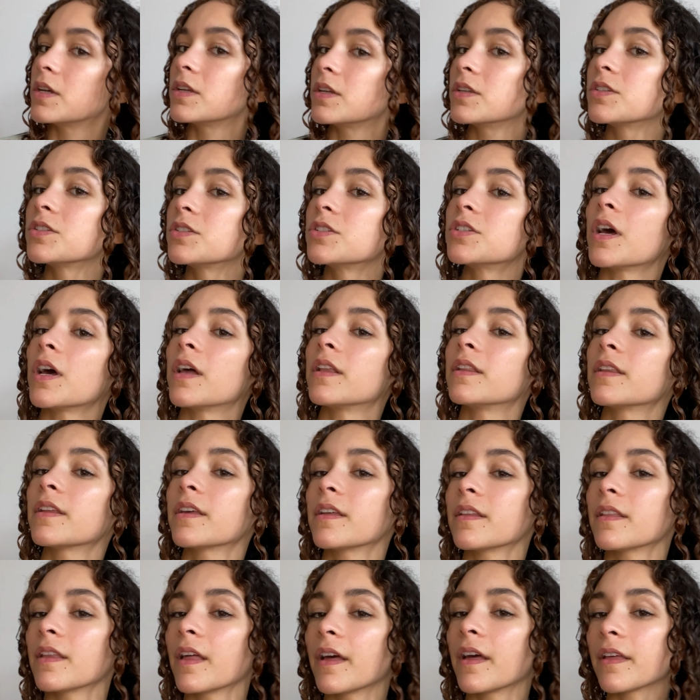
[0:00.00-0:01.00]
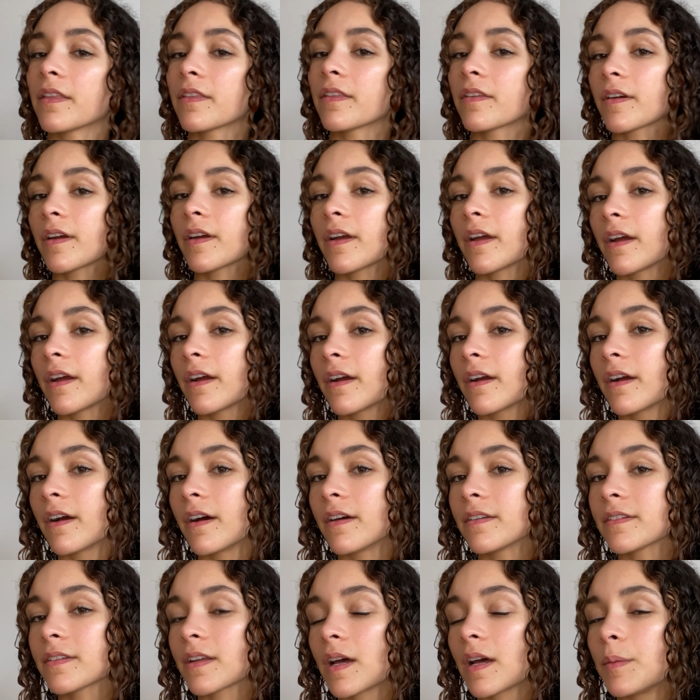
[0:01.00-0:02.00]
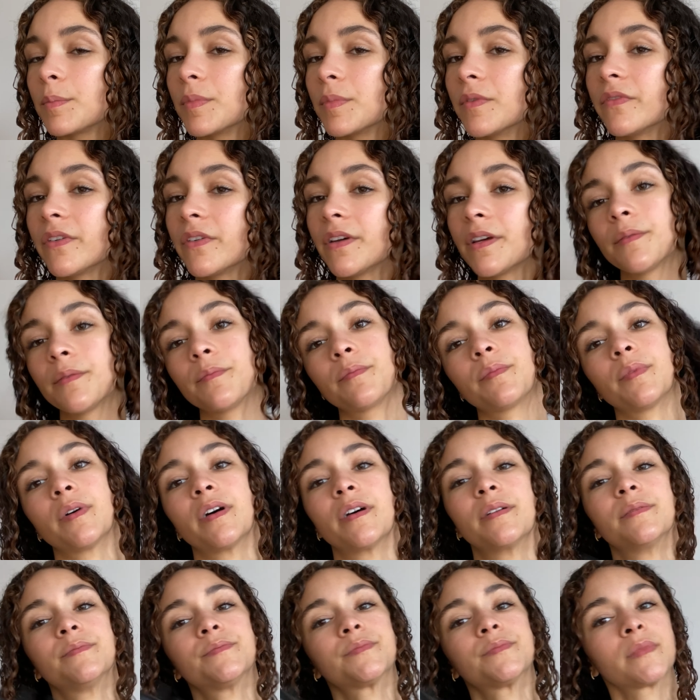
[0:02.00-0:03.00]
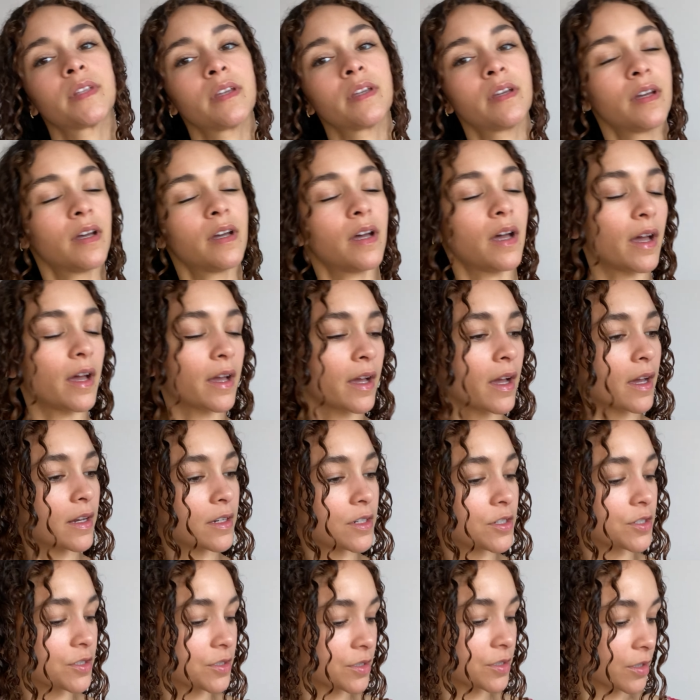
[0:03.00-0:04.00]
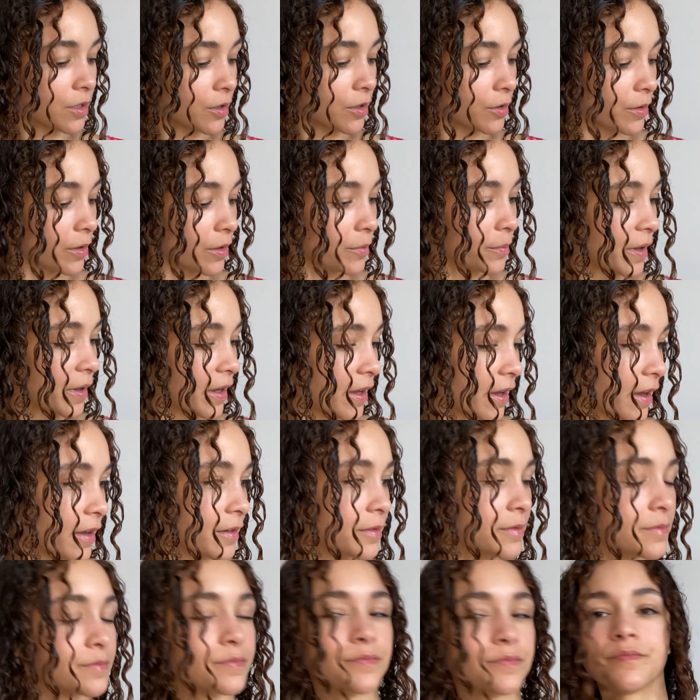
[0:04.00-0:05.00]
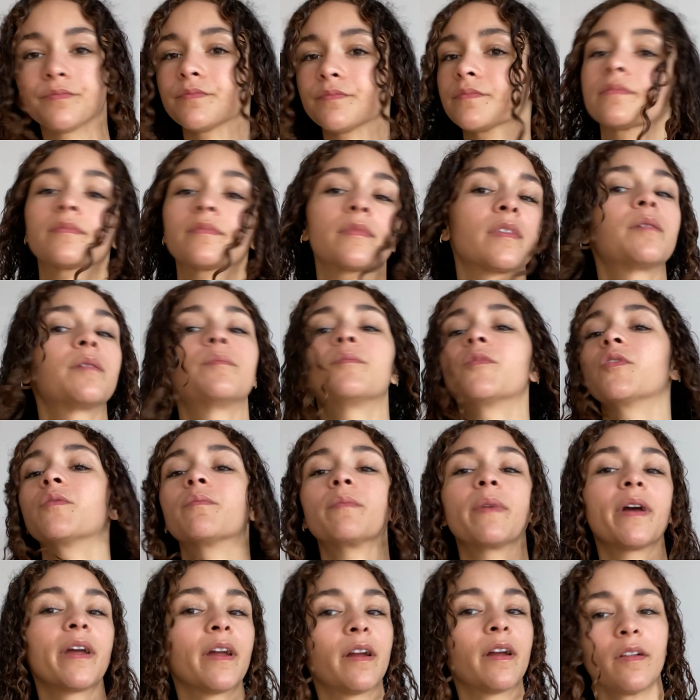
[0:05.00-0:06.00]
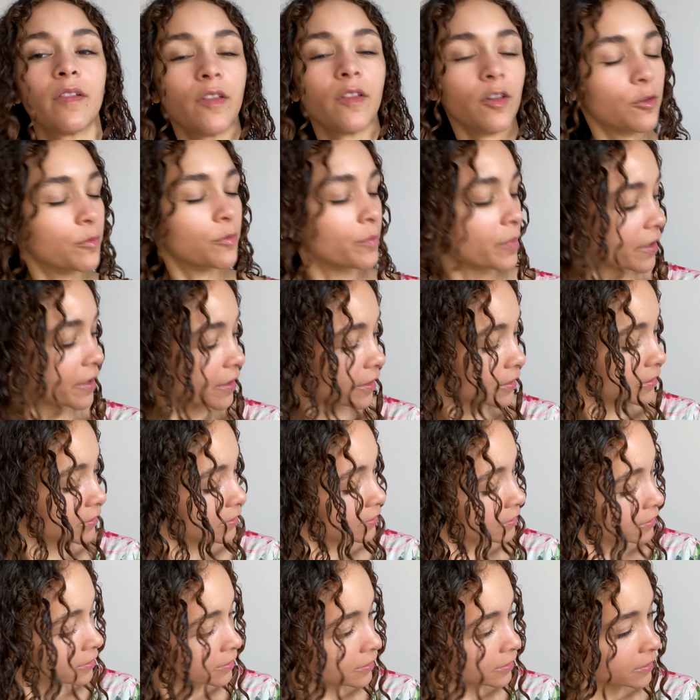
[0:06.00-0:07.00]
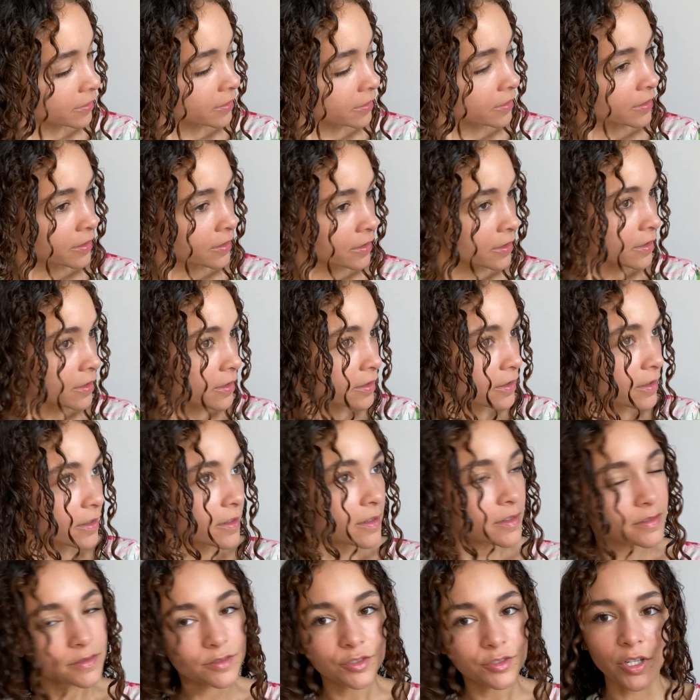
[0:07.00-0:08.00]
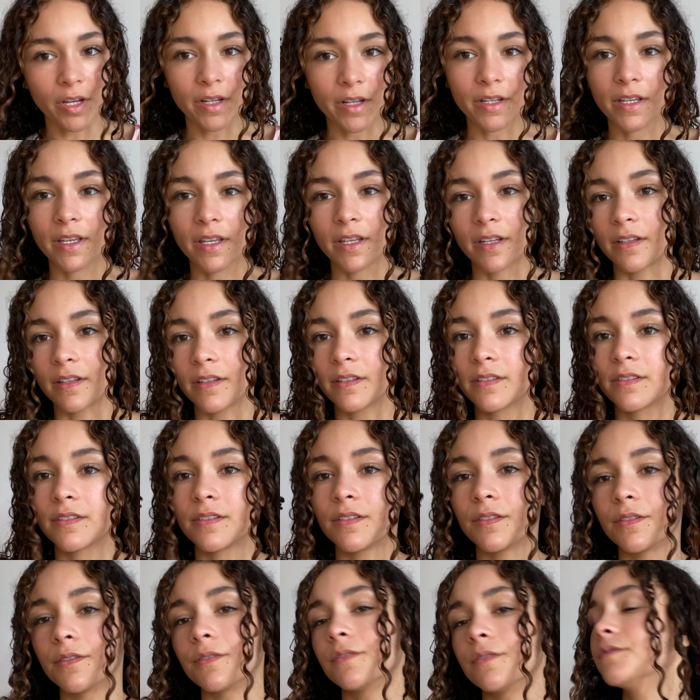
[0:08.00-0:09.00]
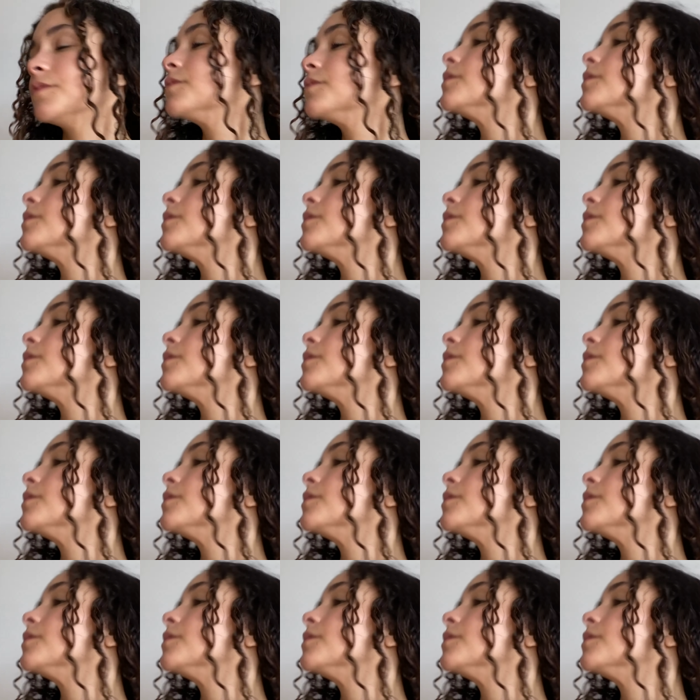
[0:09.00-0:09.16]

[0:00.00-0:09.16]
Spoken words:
gently lay their hair on top of it, but I kind of just go around my head and move my hair a little bit and try to get it to